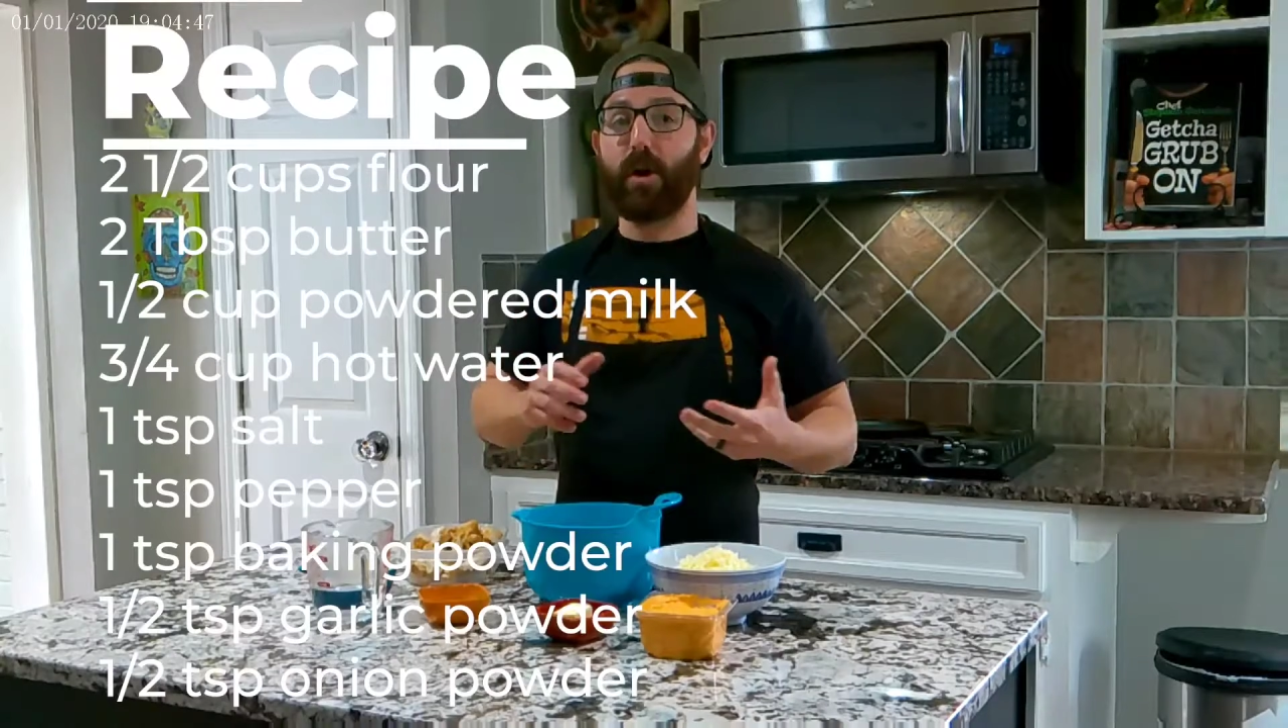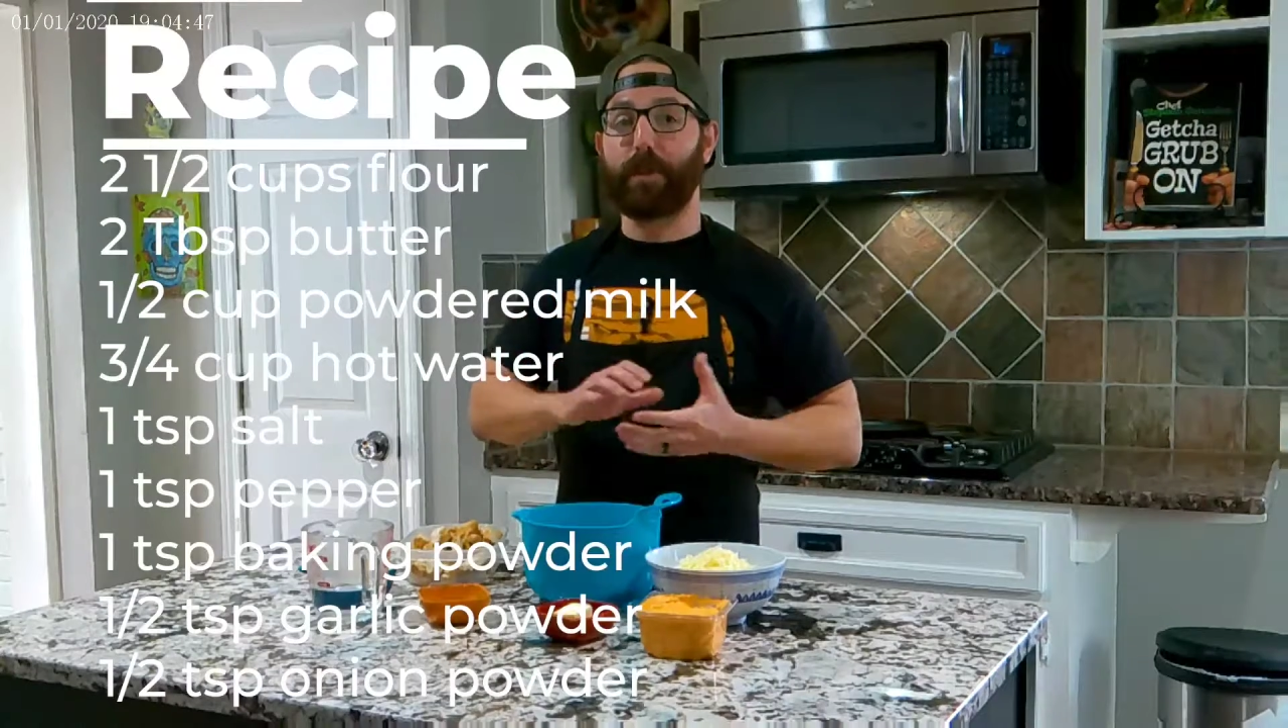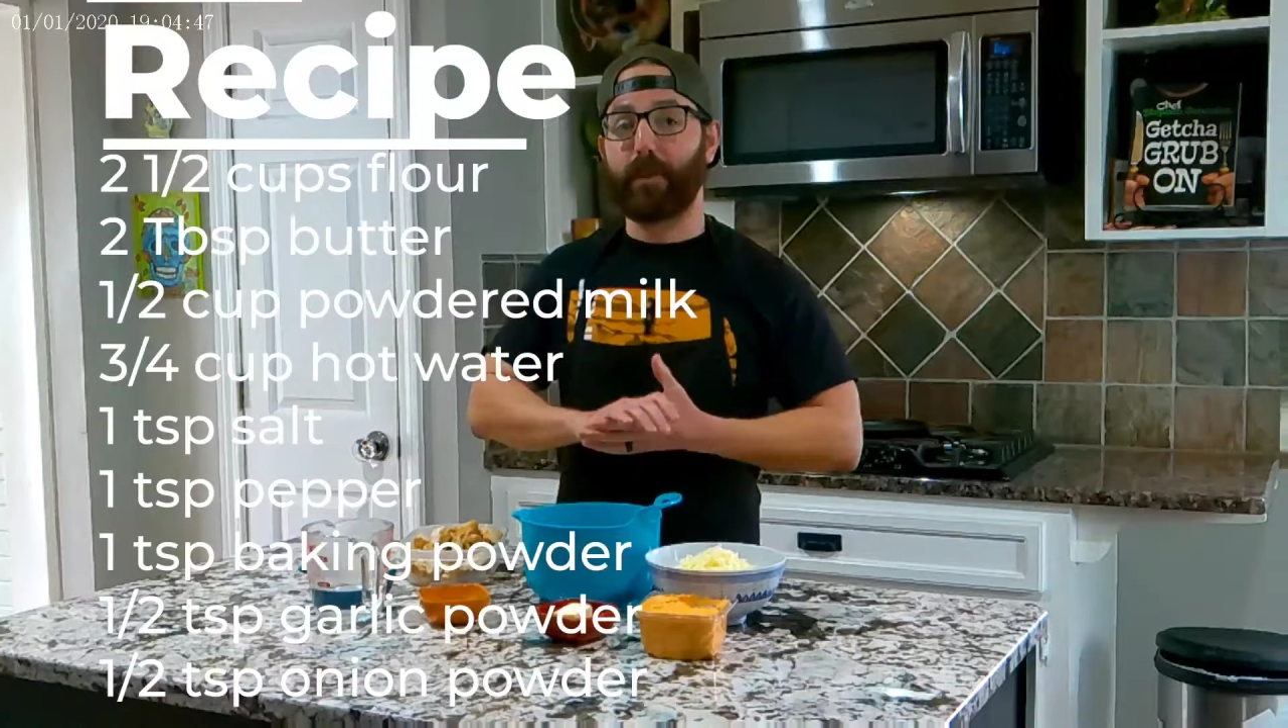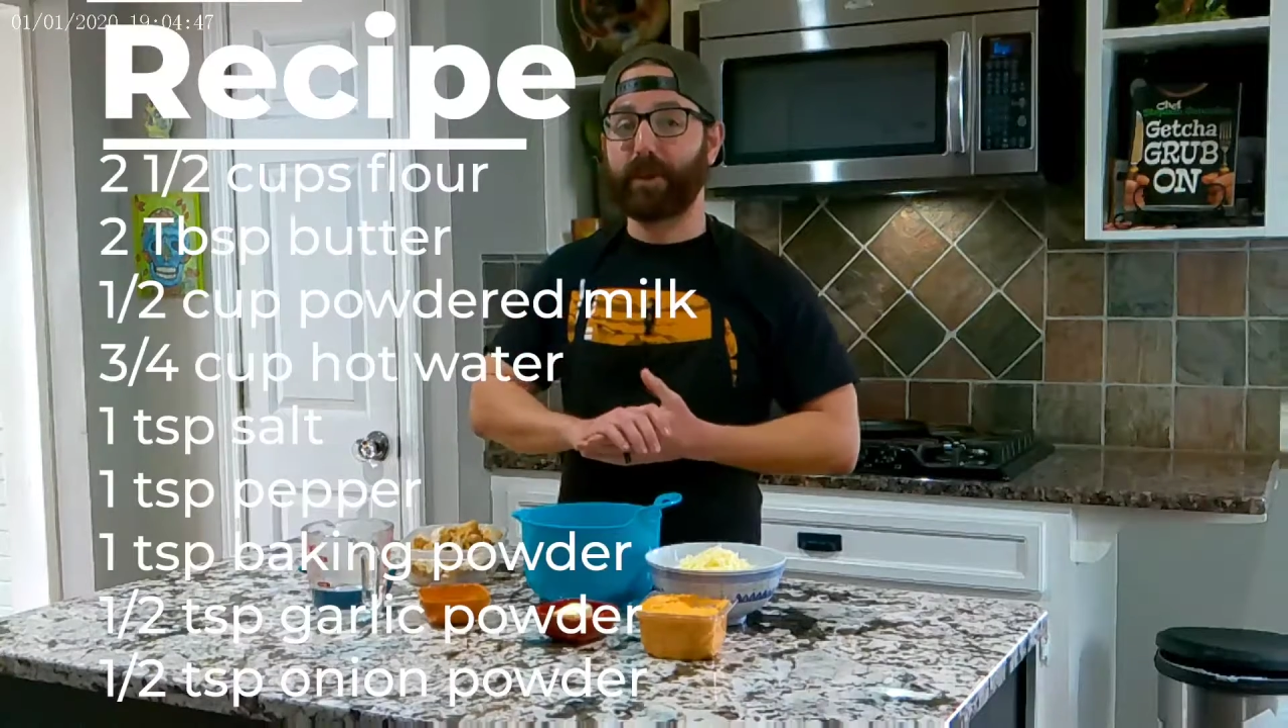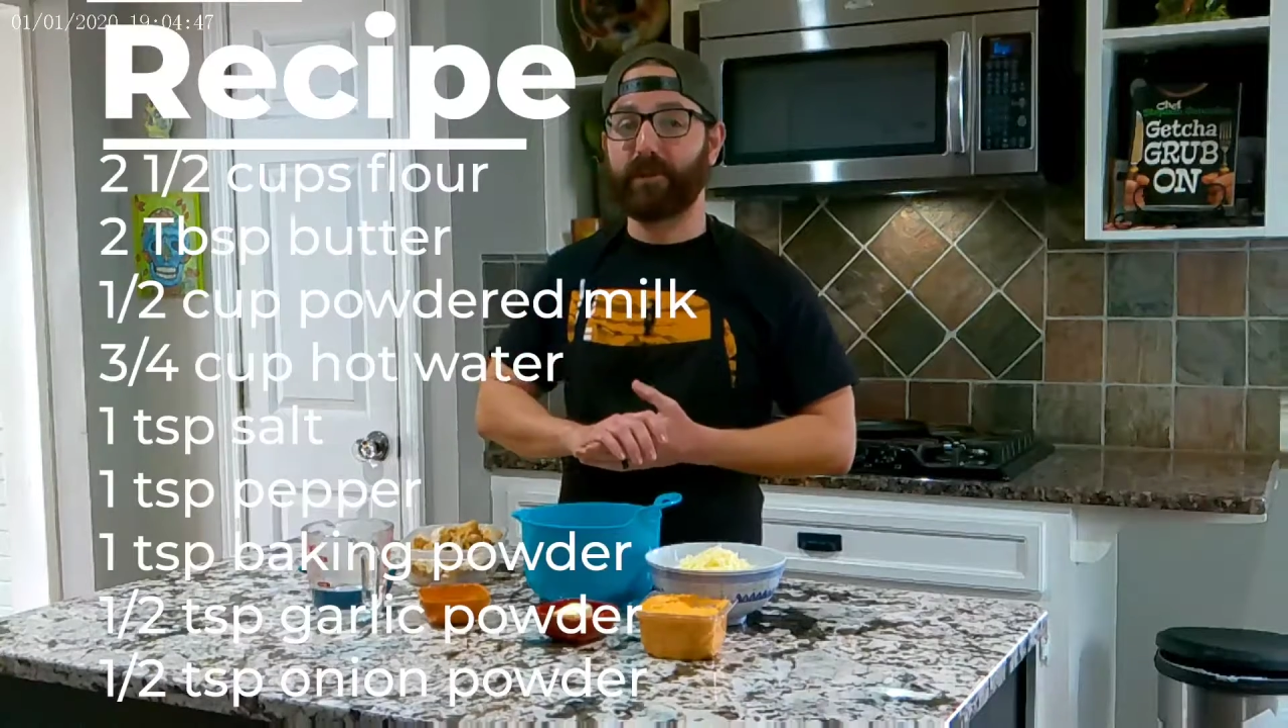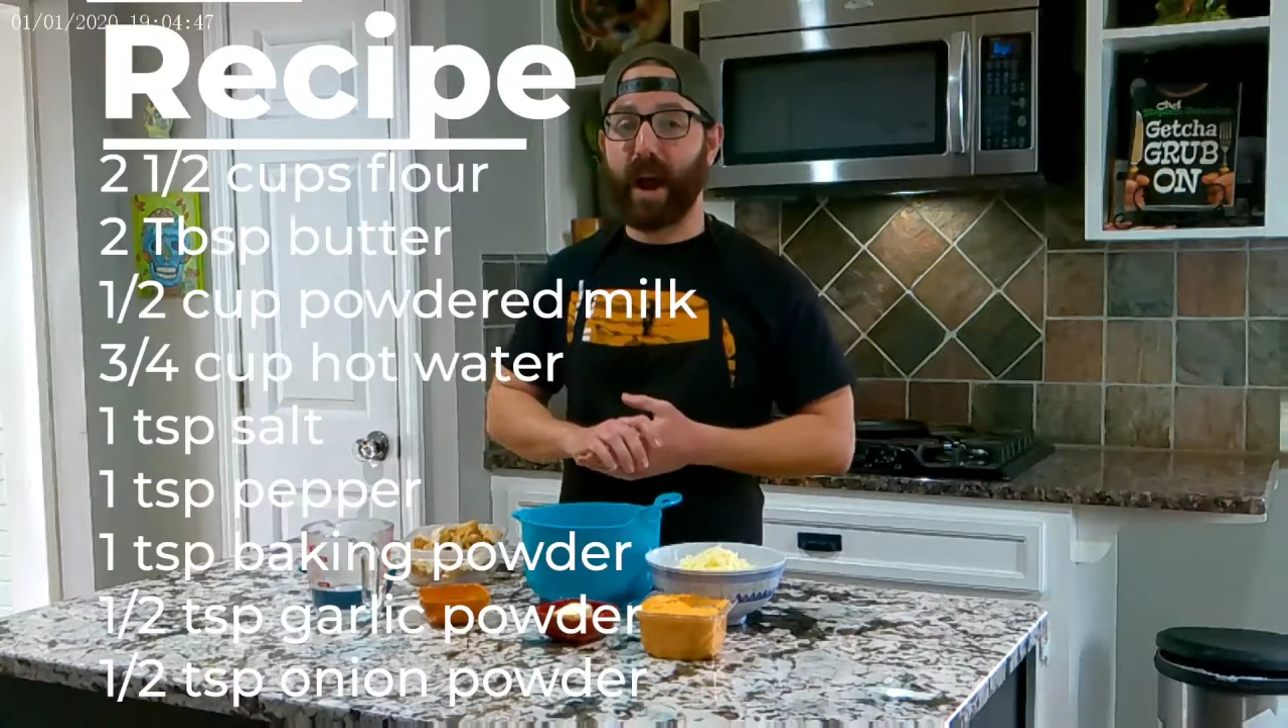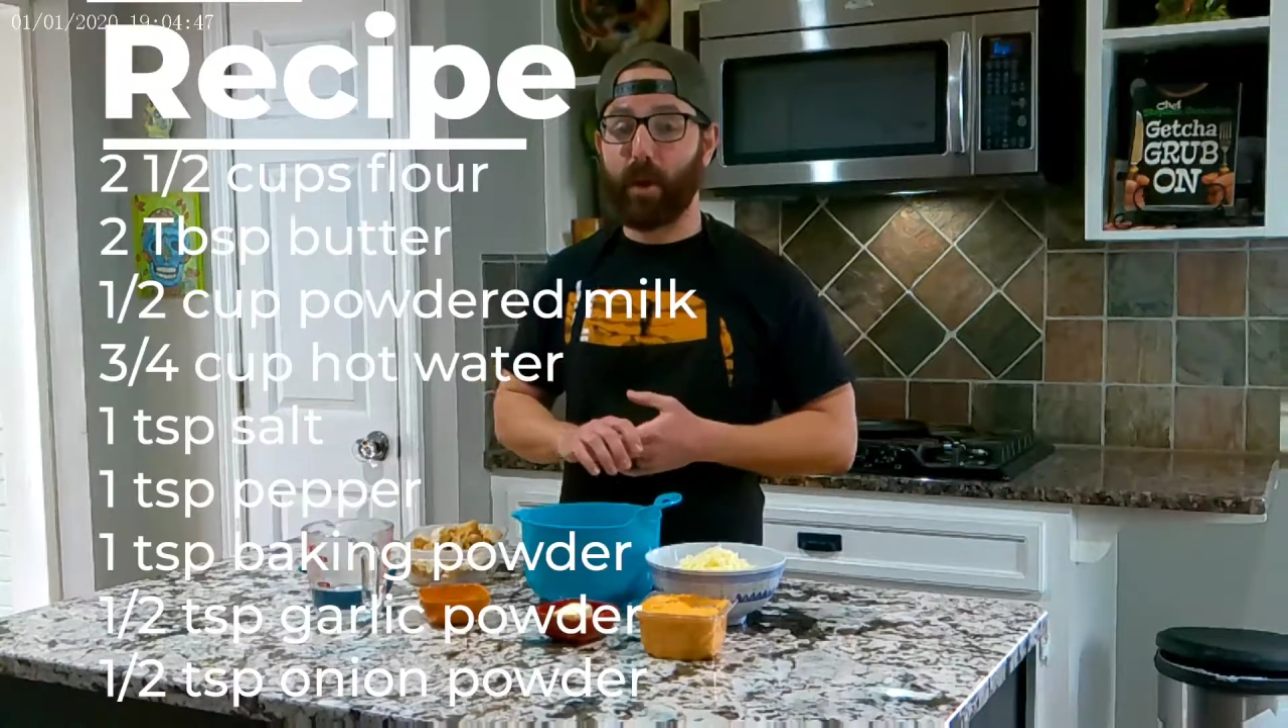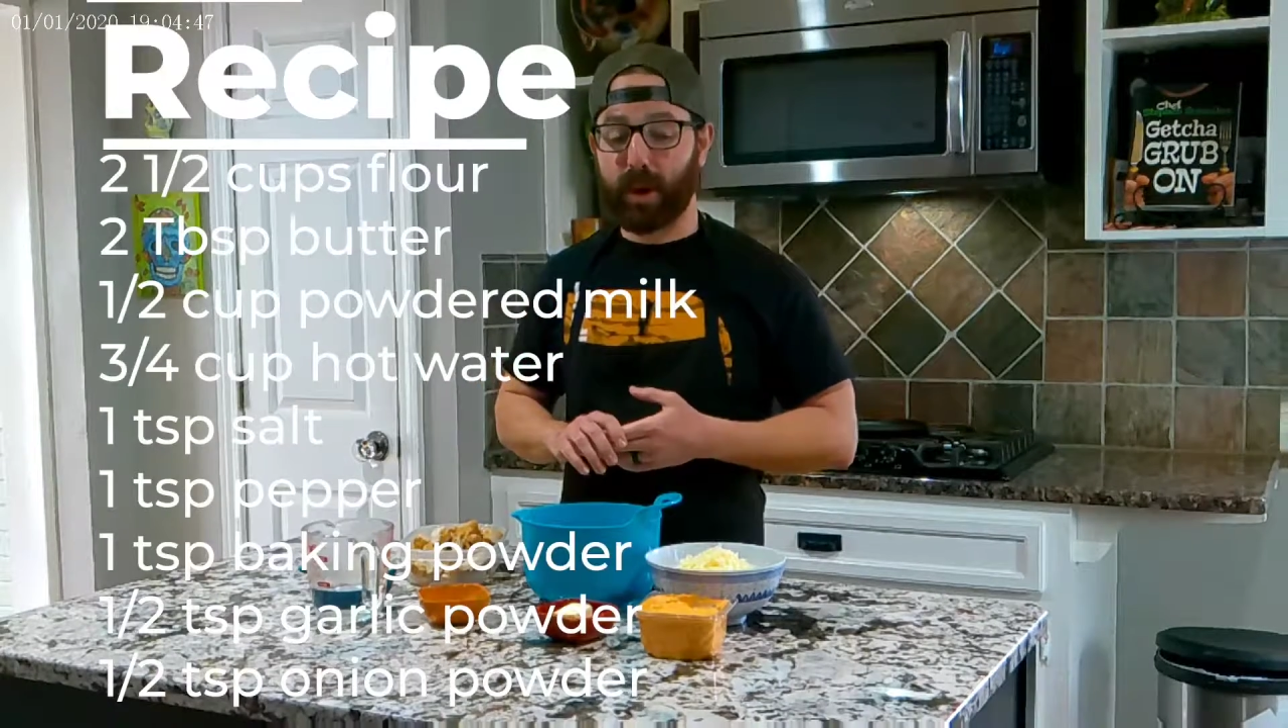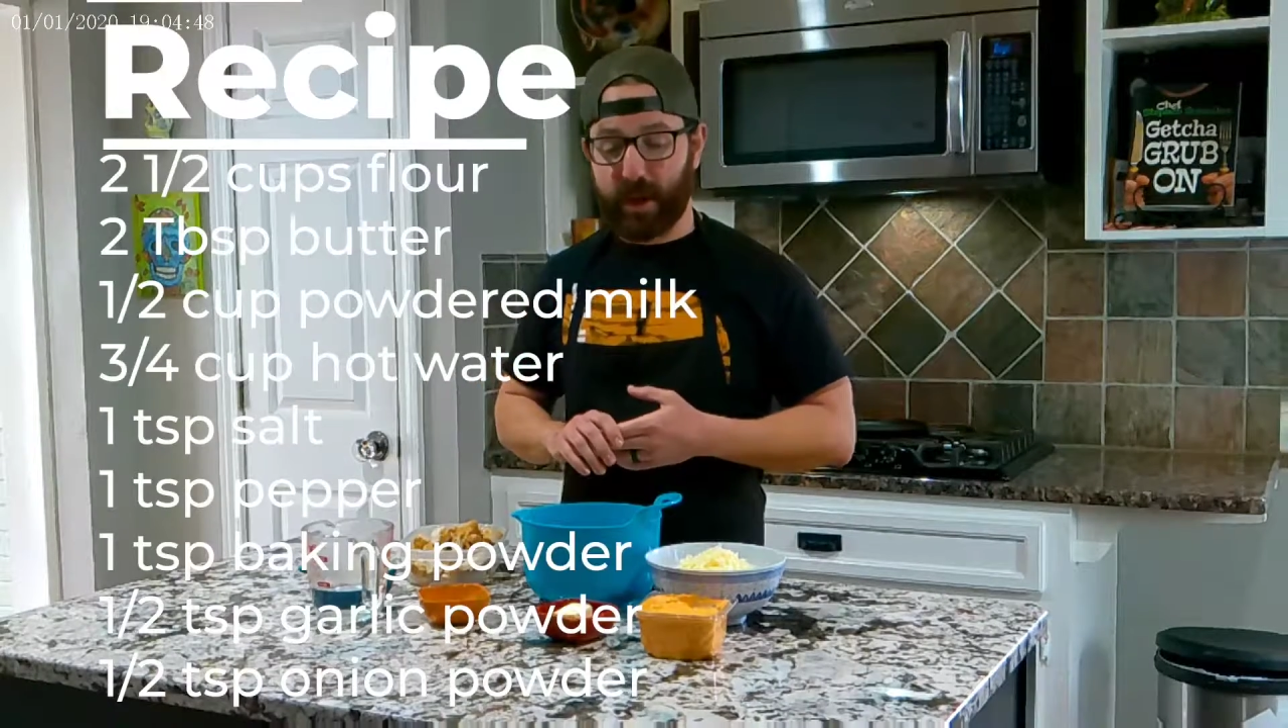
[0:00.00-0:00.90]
all-purpose flour,